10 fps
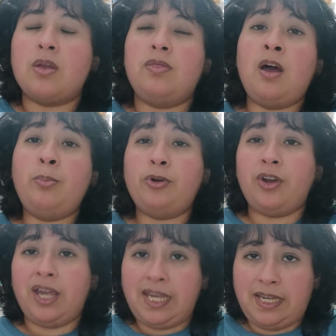
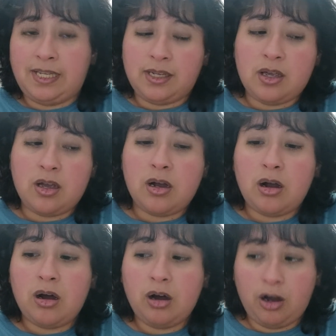Number 8,
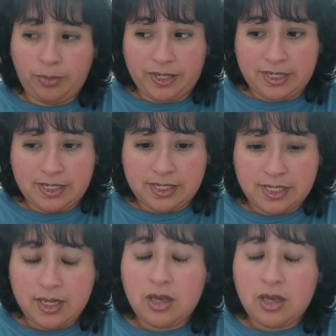hobbies.